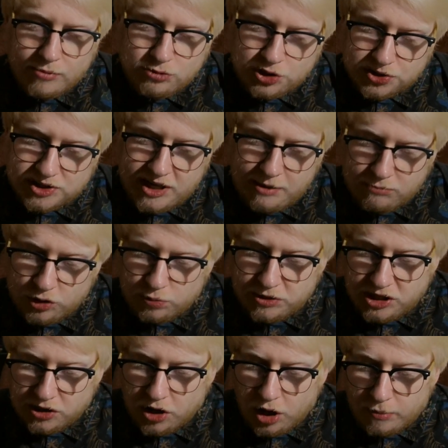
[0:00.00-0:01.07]
Just hit me up
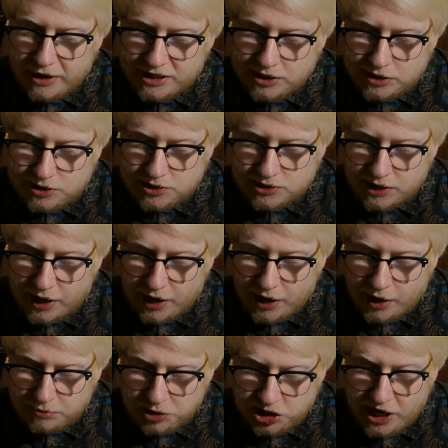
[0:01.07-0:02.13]
in the comments.
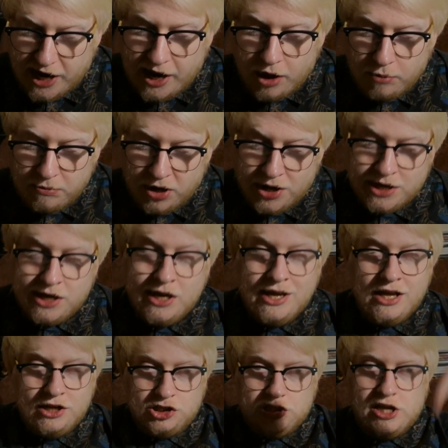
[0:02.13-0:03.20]
Check out my
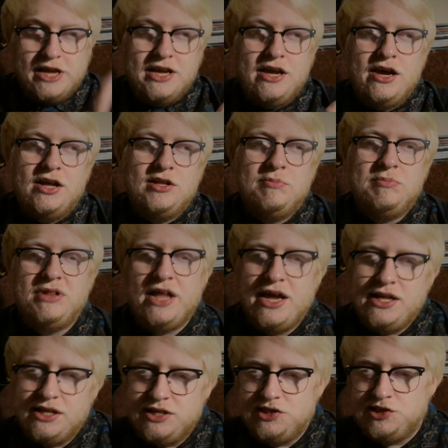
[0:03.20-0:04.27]
Schlenkerla
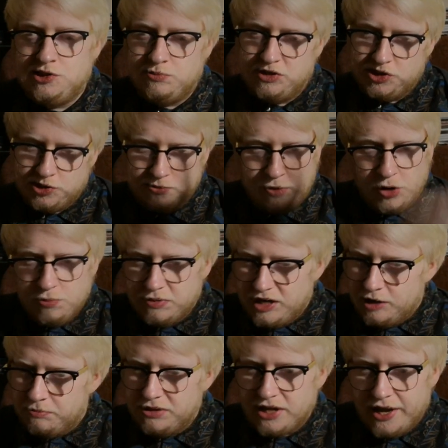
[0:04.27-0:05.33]
playlist, my smoke
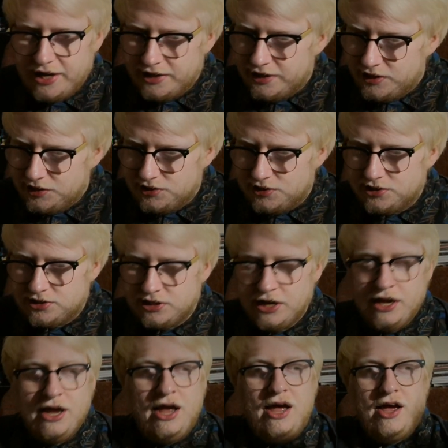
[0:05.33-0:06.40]
beer playlist,
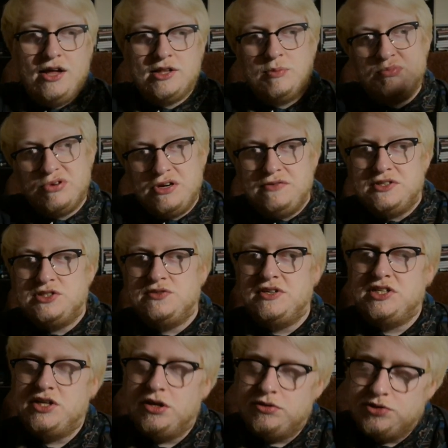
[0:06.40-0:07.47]
the previous
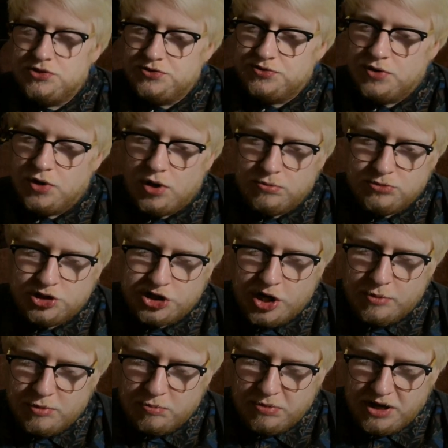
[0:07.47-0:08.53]
videos from
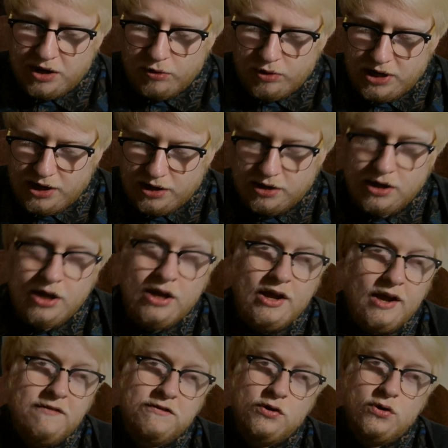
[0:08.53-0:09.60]
German Beer Week.
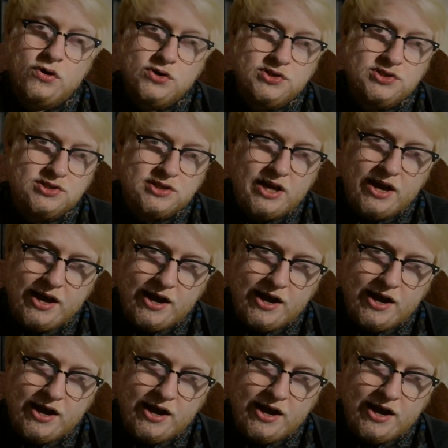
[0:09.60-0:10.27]
Of course,